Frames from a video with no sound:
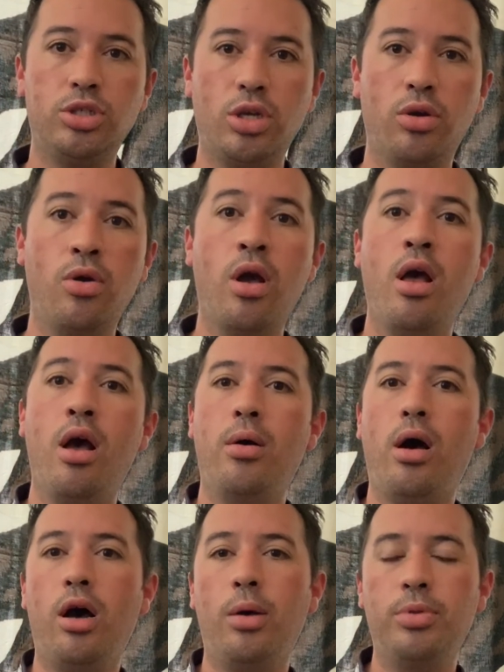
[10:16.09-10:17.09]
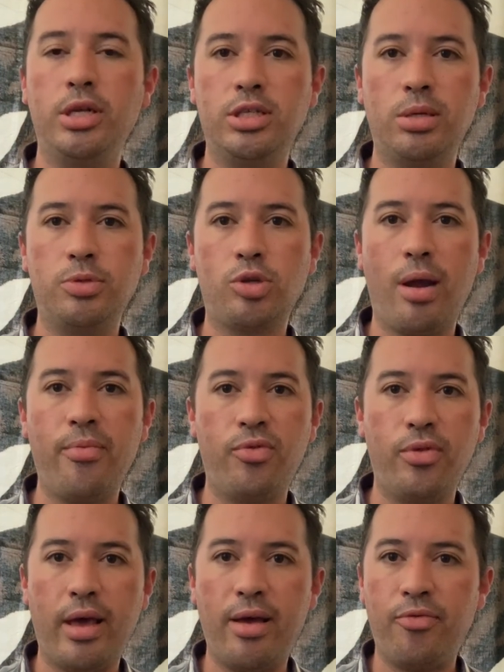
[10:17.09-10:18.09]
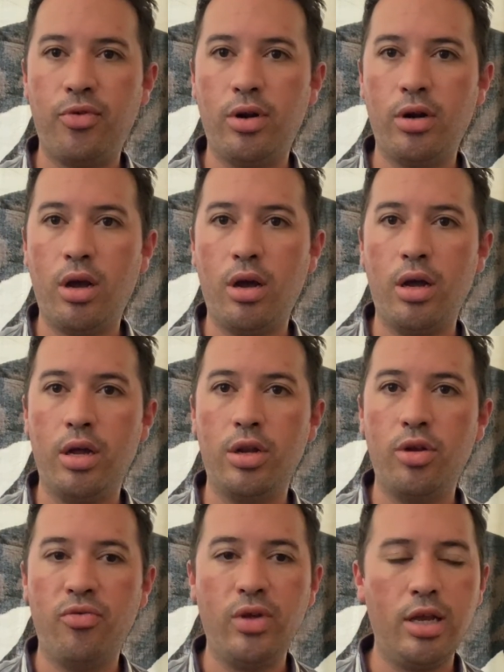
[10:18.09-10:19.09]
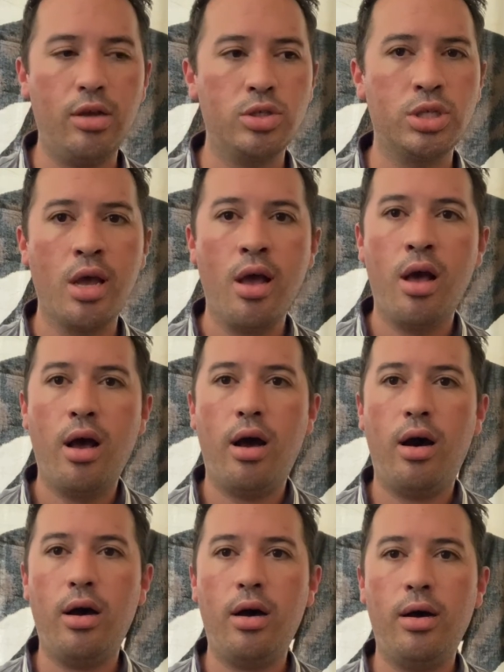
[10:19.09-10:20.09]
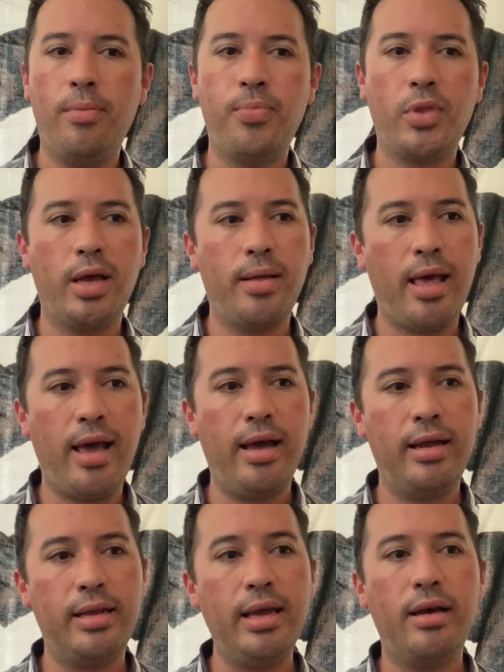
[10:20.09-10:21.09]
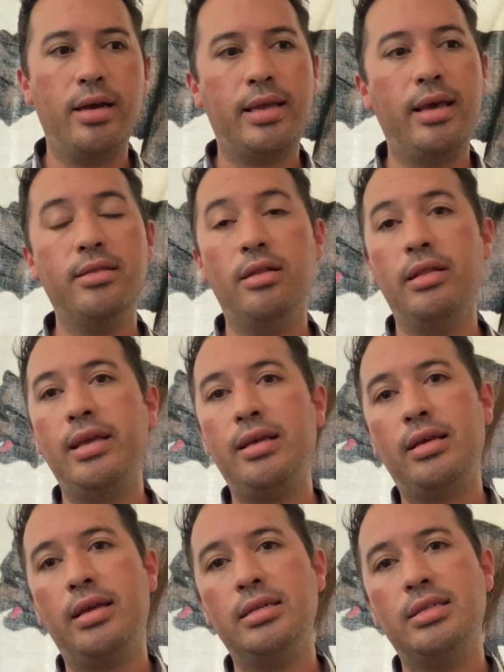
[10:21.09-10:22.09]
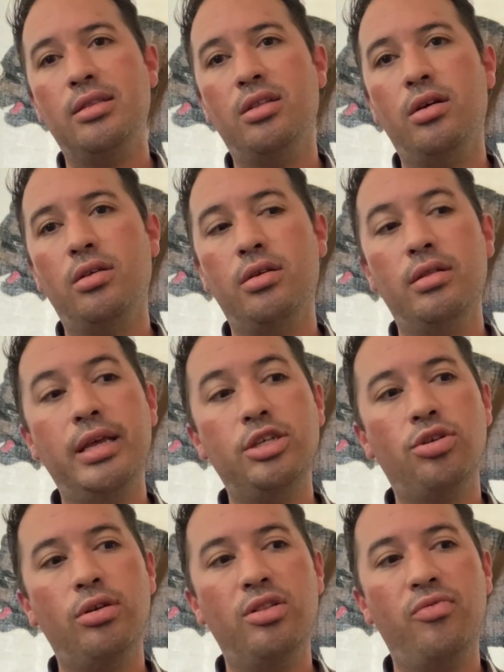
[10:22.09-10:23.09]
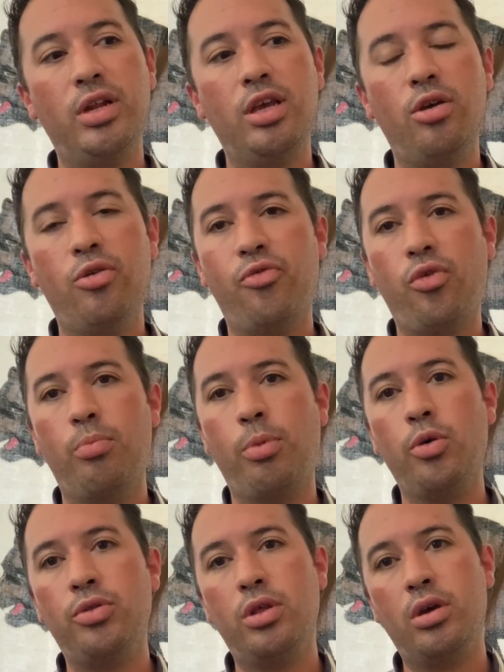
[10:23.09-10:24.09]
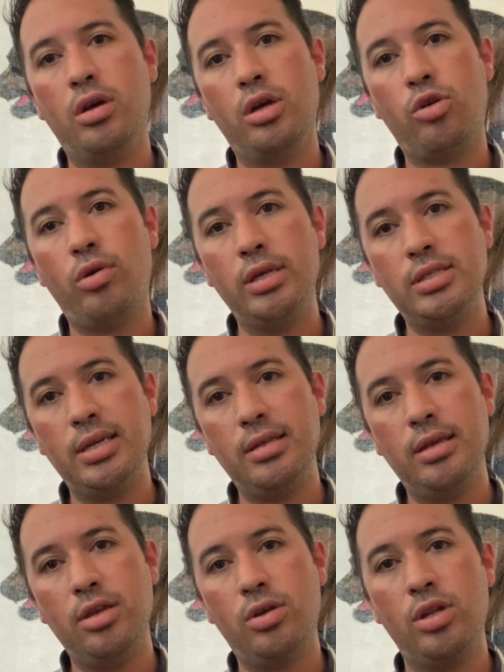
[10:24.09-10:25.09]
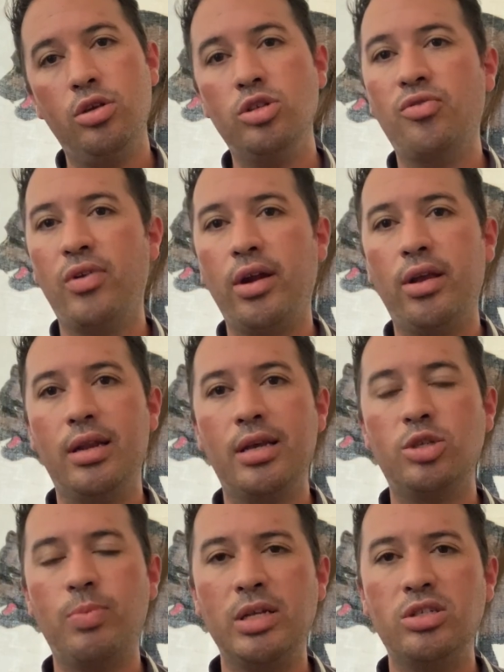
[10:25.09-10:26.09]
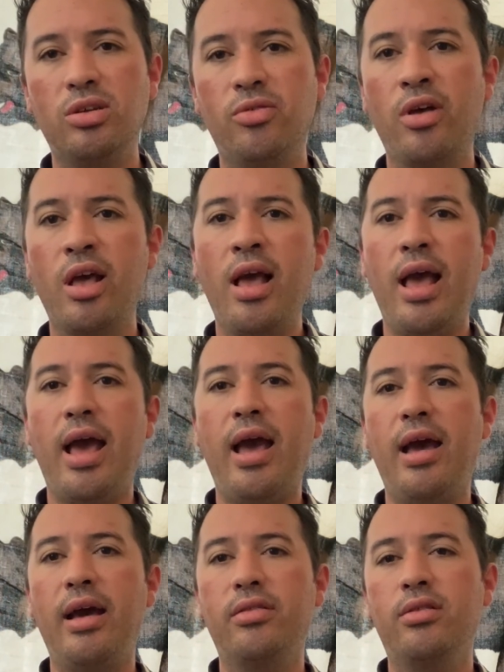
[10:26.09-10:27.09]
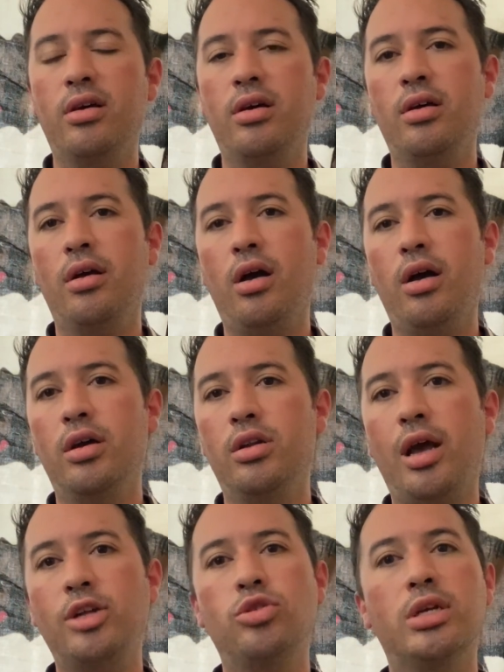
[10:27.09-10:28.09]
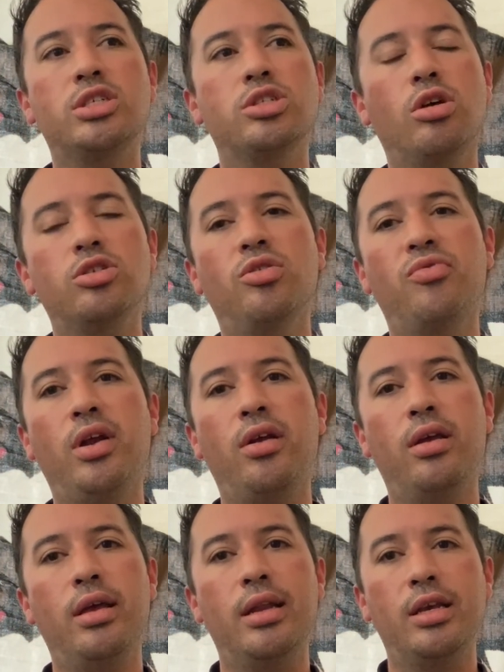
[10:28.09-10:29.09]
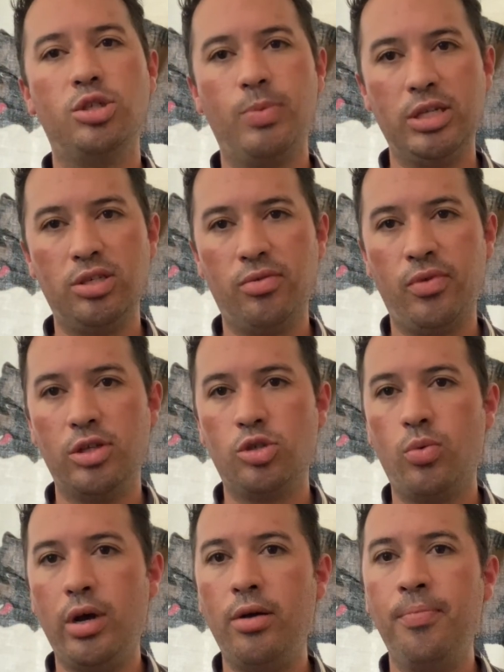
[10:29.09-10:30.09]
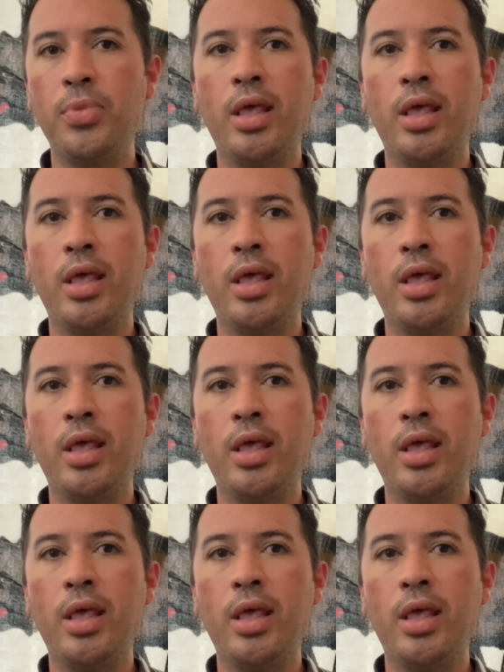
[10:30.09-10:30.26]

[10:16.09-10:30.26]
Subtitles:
So please subscribe for that for new videos. And yeah, again, the links are in the video for both the creatine that you can use, very inexpensive, and the nitrix is also very inexpensive as well.